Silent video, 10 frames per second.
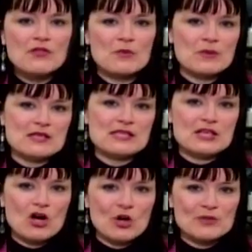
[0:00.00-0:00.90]
that the
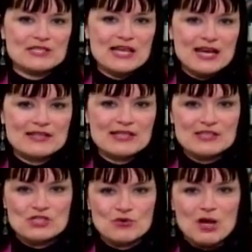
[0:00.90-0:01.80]
BC carbon tax
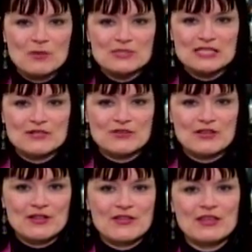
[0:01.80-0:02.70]
has dropped
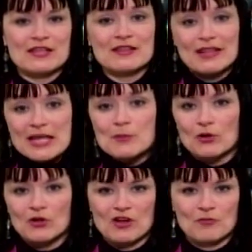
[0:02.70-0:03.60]
even the
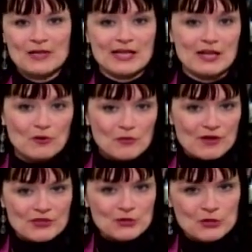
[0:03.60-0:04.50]
label of being
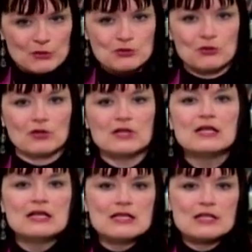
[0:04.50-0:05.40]
revenue neutral,
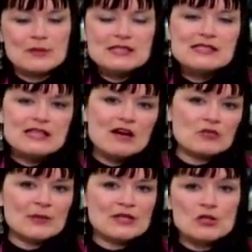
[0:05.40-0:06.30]
the BC
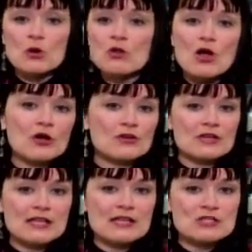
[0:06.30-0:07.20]
government no longer
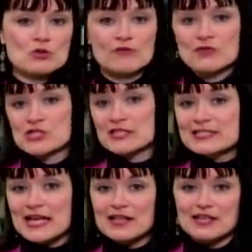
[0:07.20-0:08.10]
needs to officially
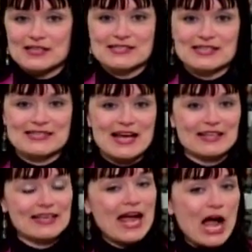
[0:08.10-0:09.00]
tell us
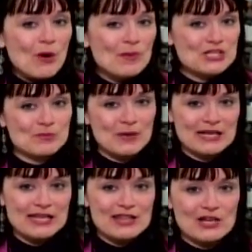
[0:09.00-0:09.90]
exactly how much
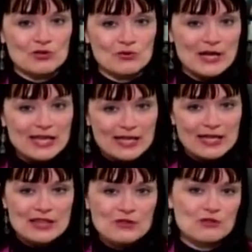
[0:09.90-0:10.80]
money they're raking
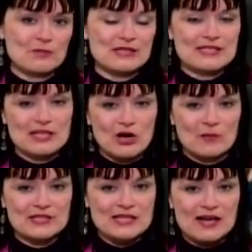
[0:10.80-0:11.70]
in through the BC
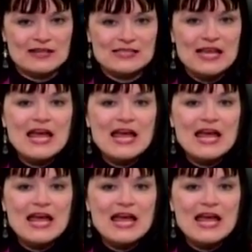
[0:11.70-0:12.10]
carbon tax,